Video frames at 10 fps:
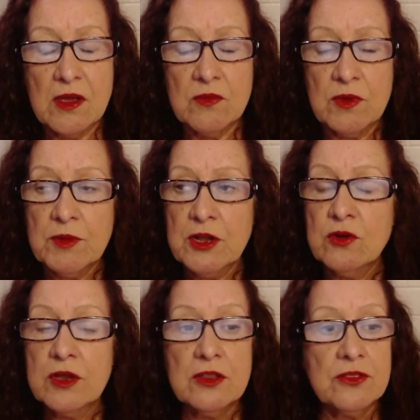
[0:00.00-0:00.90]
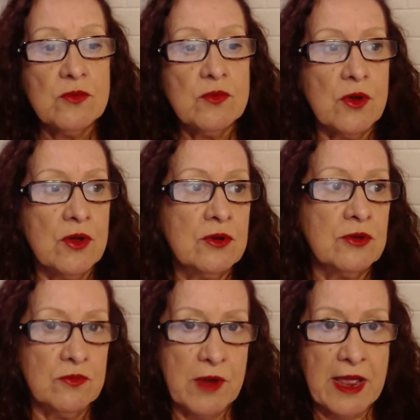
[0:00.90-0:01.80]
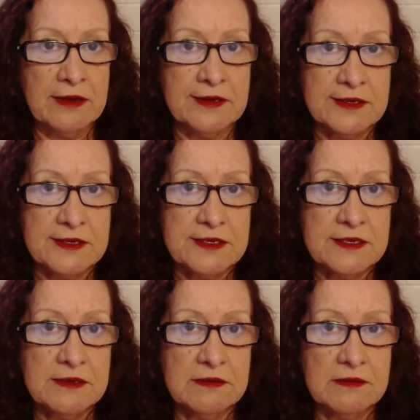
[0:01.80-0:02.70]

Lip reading: When we look at the world around us,